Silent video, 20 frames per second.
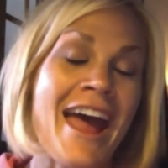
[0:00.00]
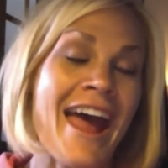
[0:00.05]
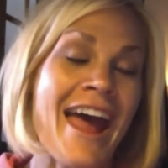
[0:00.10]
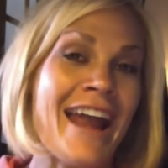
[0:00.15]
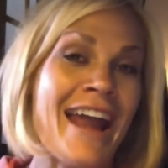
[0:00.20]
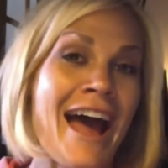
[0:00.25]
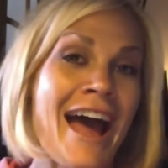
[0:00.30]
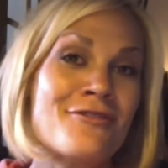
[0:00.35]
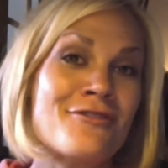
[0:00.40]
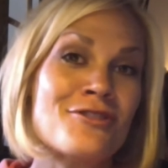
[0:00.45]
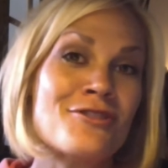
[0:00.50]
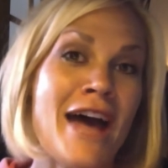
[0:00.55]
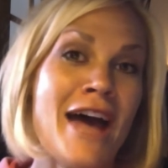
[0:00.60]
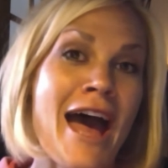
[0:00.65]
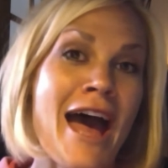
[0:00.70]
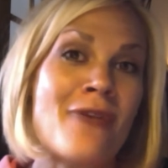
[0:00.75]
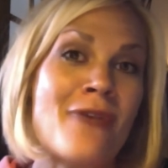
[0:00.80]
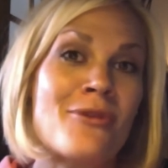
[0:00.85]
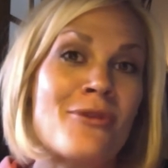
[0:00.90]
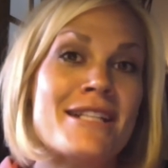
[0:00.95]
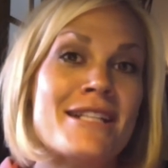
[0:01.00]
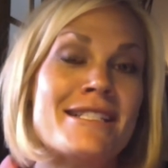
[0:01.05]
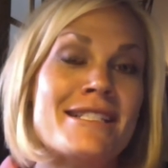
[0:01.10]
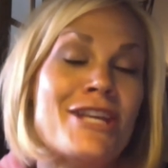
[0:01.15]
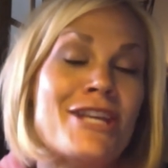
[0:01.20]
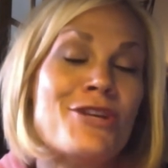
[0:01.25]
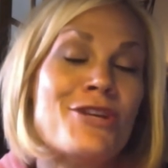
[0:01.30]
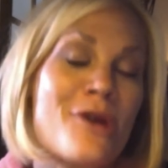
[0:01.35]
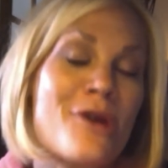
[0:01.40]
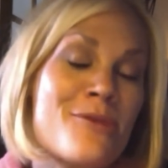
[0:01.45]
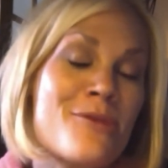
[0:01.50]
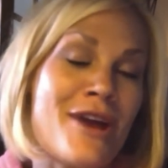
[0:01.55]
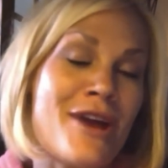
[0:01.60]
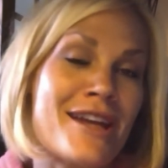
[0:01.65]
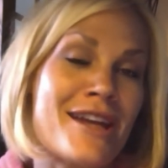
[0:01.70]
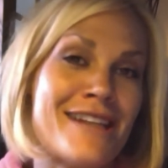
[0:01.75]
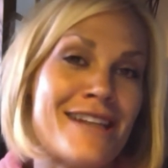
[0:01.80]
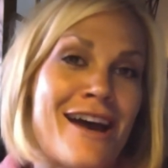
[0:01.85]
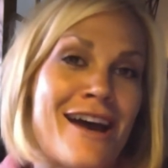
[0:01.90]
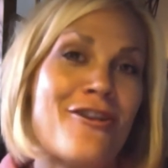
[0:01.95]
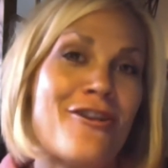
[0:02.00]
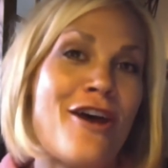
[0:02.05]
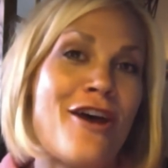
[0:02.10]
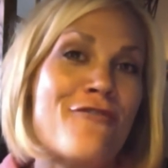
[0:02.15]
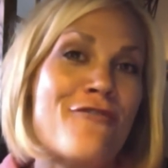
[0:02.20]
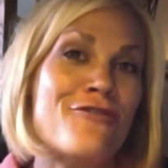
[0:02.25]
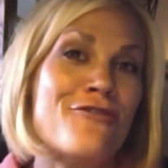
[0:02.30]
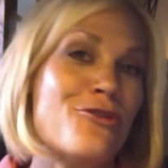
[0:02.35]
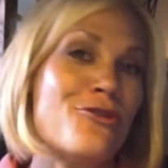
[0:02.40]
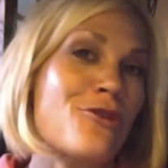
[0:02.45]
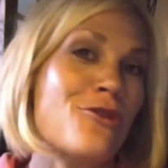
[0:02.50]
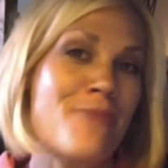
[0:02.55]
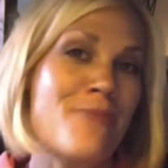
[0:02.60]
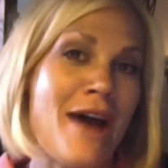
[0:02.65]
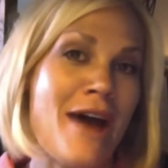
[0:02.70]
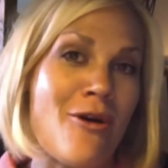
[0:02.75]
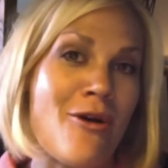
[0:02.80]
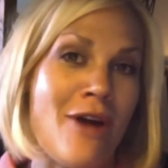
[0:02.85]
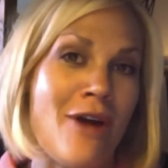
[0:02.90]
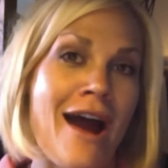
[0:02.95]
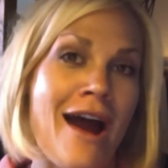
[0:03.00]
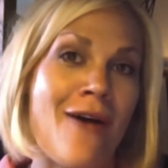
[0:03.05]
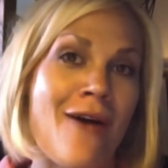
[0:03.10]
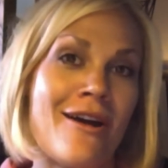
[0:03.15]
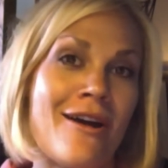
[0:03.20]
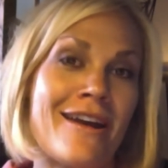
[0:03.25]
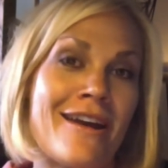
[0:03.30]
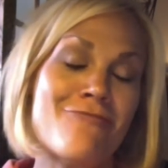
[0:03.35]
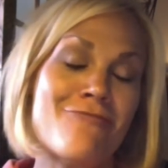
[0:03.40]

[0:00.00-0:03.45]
And after that, I want to see your breakdown of your Power Hour.